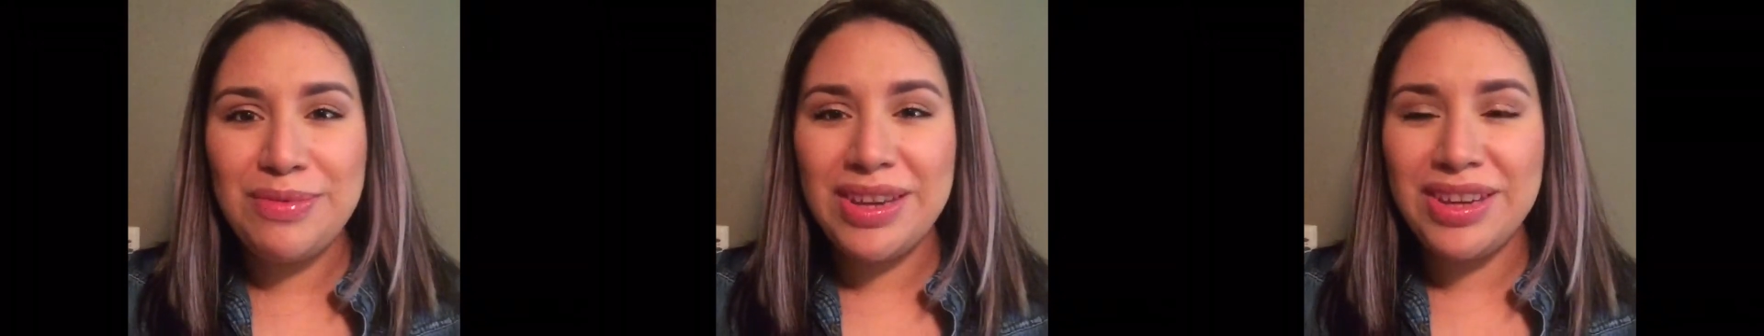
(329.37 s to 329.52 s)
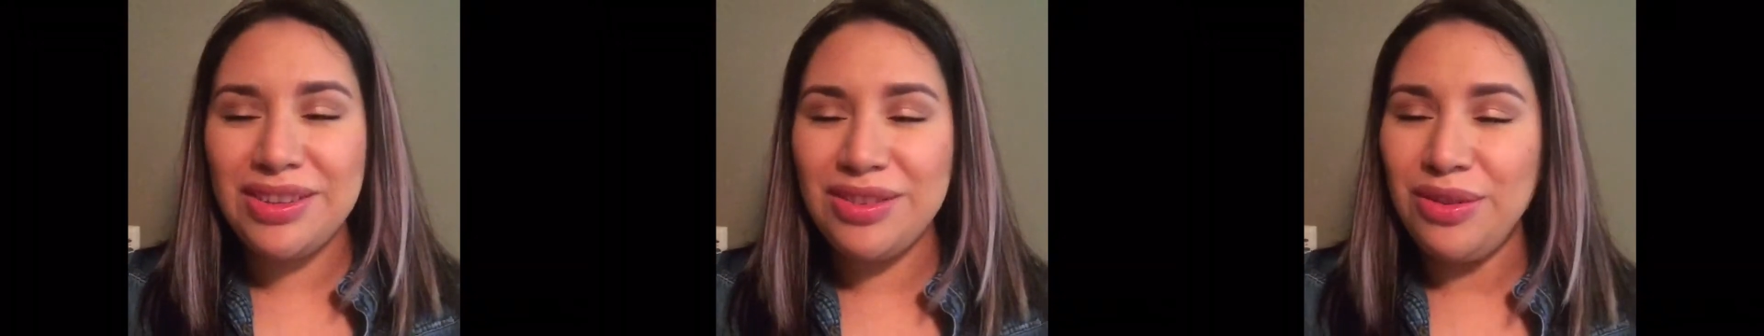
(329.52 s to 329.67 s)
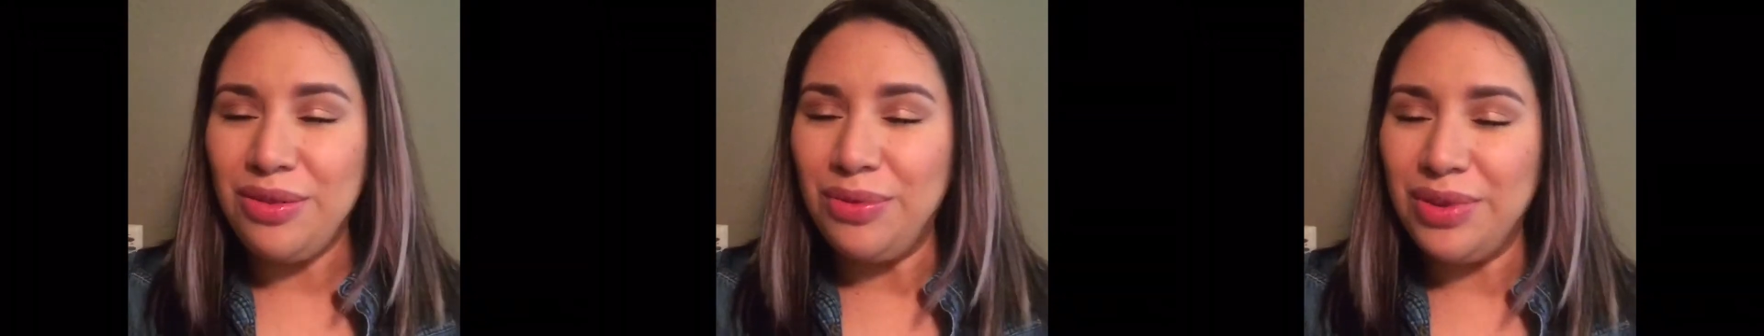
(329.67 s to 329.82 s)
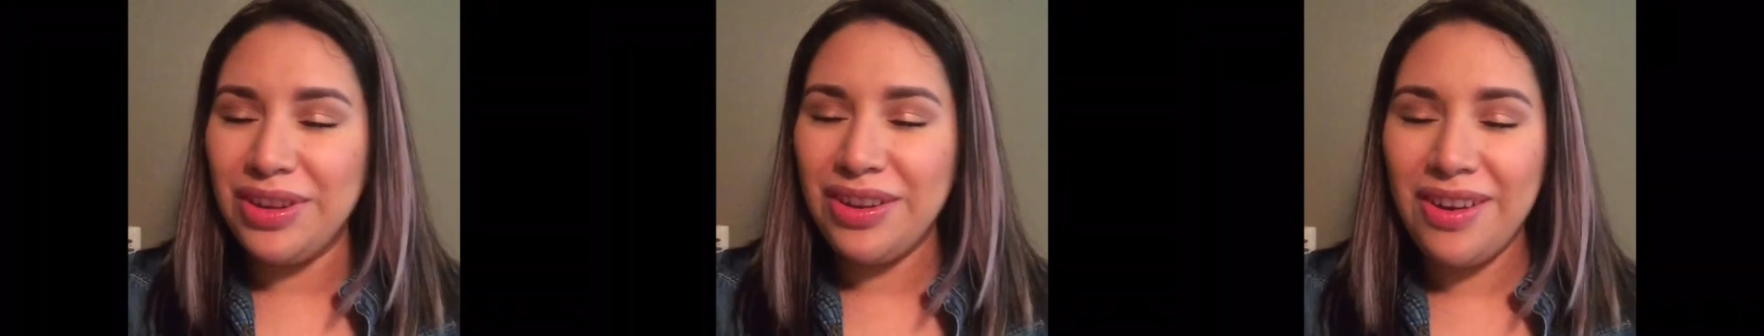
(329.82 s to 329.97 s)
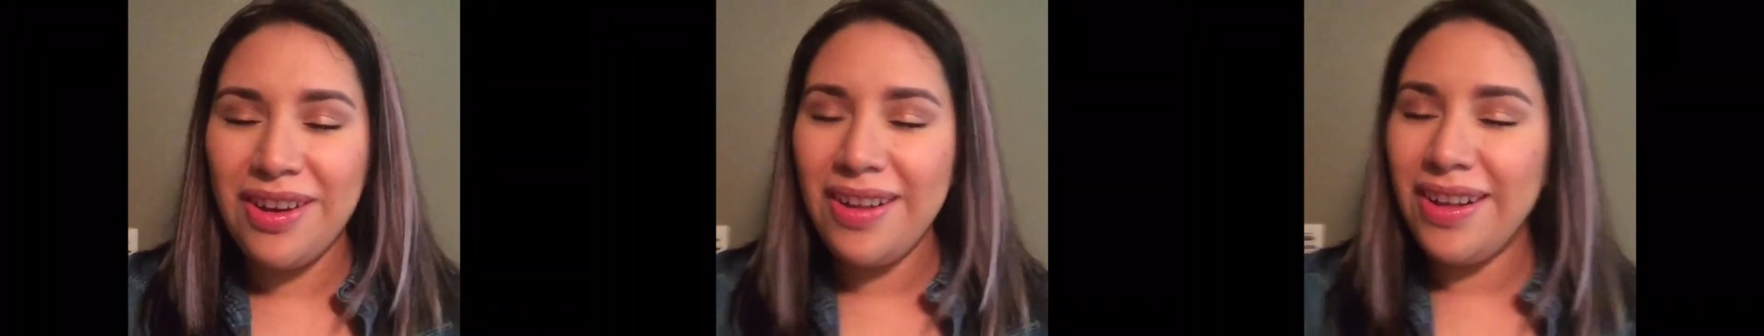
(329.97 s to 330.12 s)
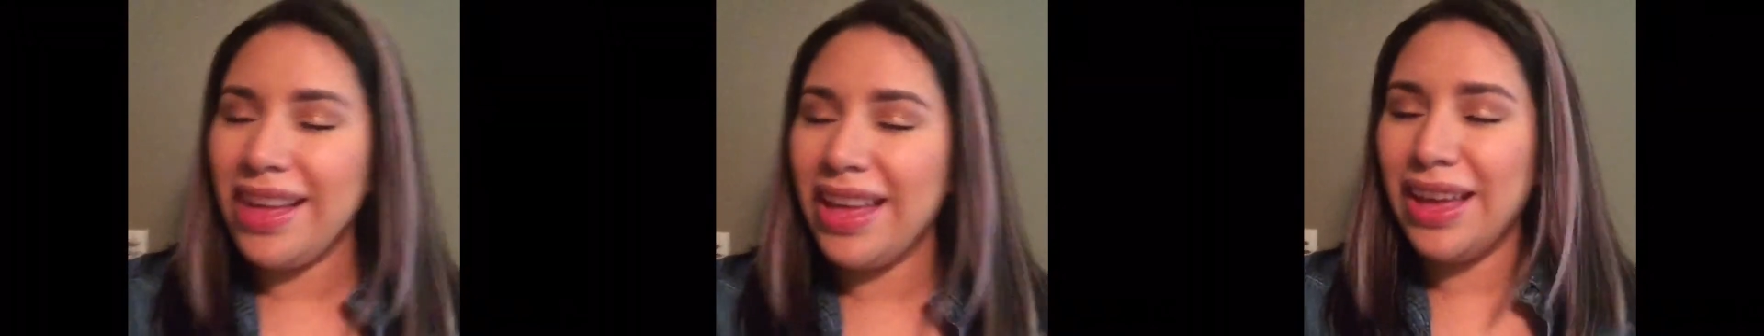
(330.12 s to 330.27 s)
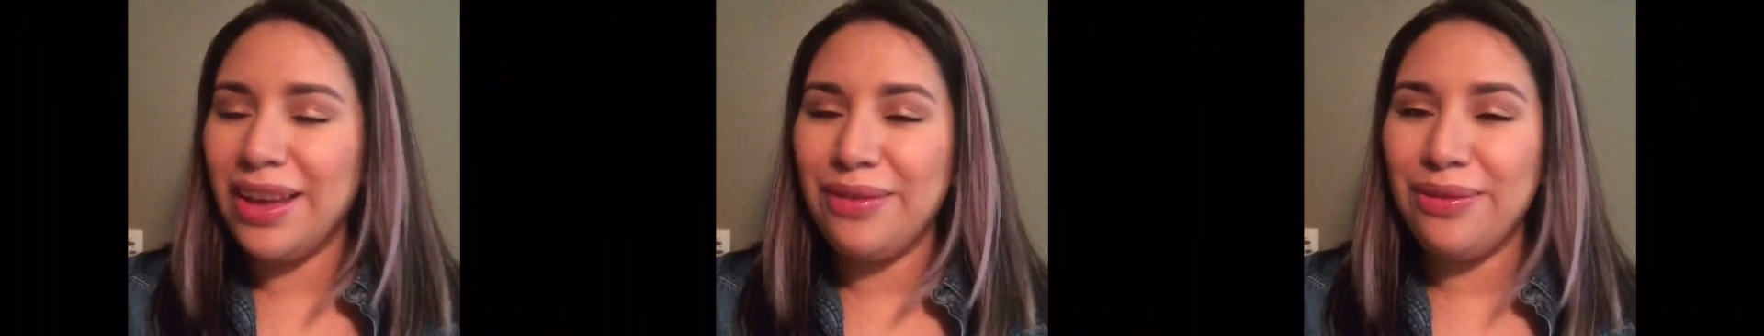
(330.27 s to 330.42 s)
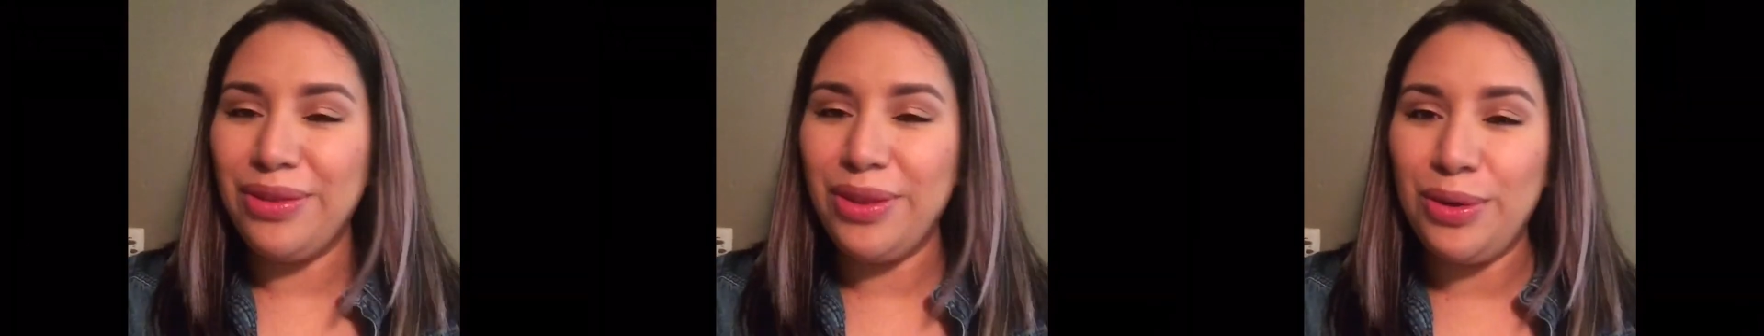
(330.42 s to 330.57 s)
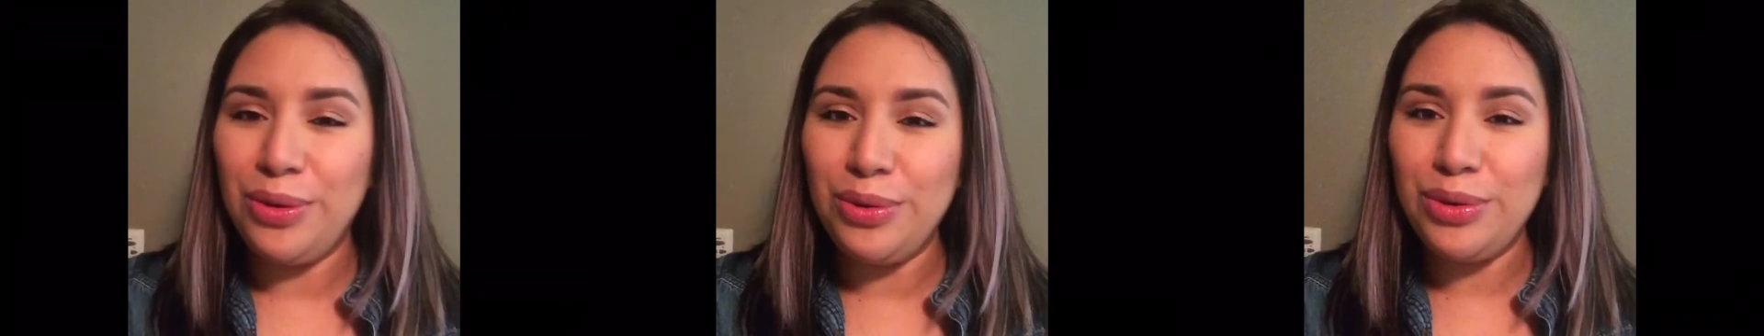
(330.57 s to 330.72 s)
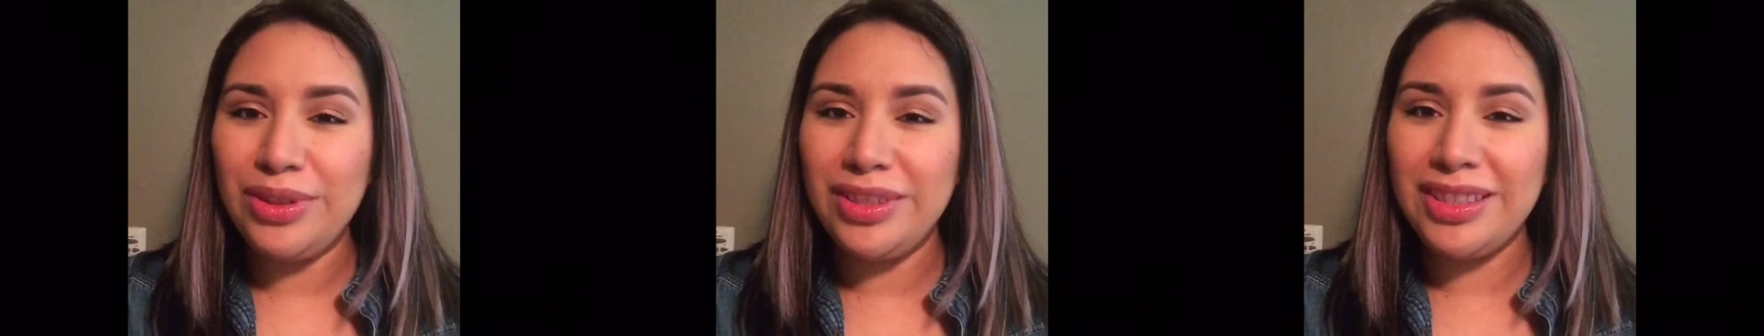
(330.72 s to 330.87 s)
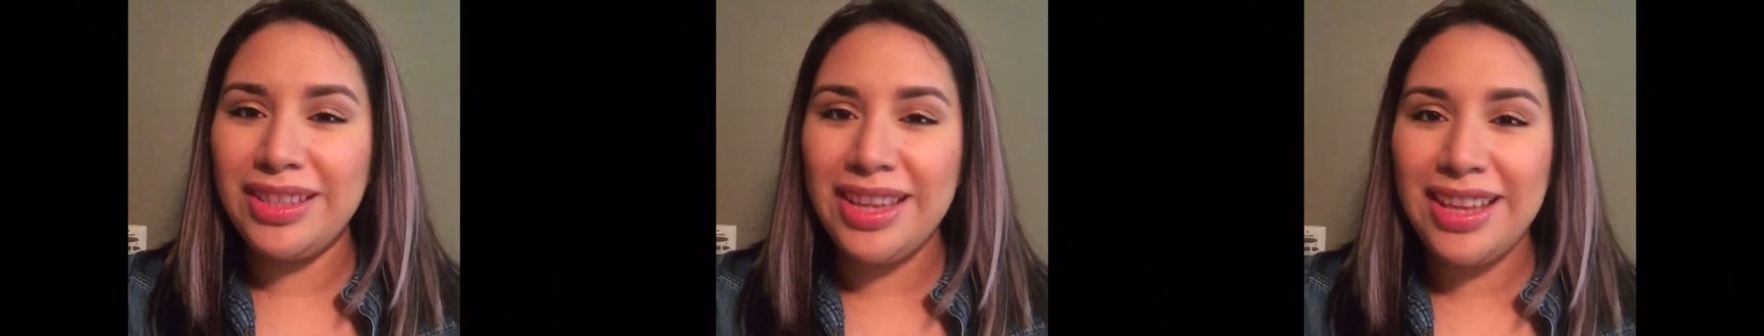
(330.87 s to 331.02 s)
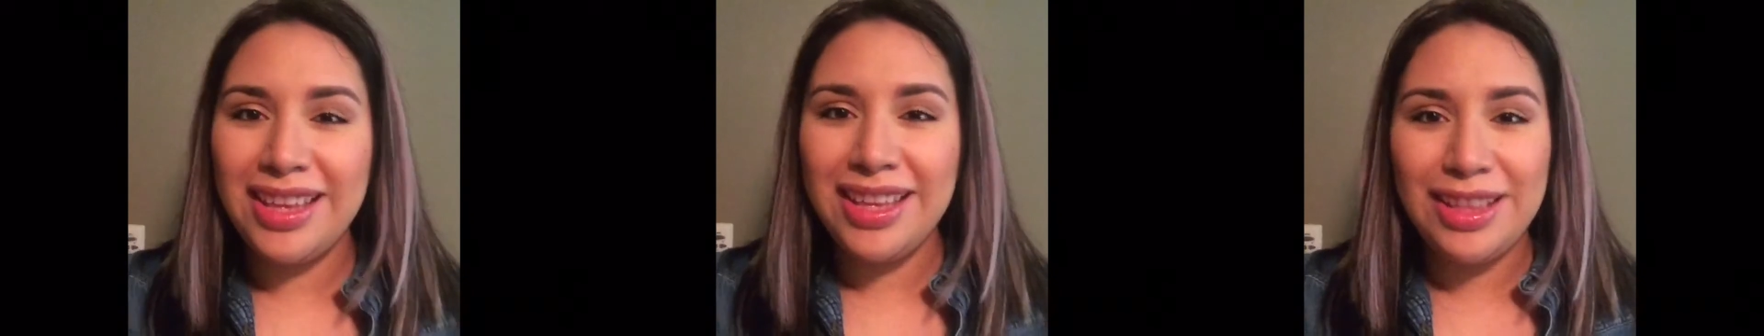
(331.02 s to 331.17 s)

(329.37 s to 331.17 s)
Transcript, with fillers: I know we all have those